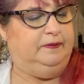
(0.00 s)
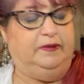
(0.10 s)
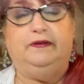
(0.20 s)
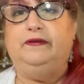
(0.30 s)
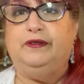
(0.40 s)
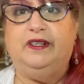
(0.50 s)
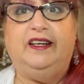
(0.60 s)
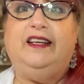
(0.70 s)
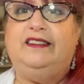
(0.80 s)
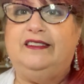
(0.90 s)
Before
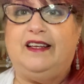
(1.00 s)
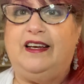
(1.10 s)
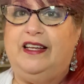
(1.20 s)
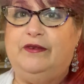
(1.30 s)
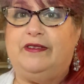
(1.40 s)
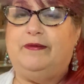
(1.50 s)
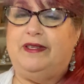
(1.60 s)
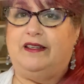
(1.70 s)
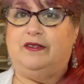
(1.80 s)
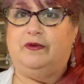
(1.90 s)
he decided he was
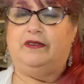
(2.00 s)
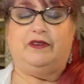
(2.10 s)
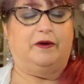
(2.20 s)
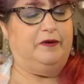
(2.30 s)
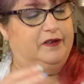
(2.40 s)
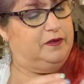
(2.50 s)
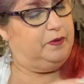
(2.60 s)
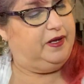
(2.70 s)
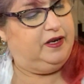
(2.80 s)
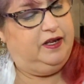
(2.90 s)
obsessed with Star Wars,
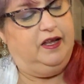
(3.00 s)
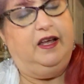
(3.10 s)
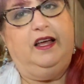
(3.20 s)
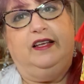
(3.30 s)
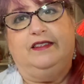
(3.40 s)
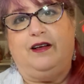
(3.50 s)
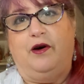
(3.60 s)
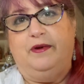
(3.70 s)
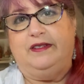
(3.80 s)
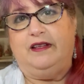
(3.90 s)
but he's
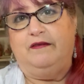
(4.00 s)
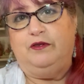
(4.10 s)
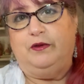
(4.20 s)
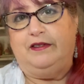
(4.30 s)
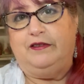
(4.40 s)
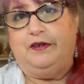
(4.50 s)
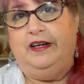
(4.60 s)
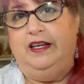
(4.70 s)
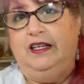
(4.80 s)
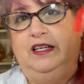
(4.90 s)
always loved Toy
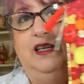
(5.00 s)
Story.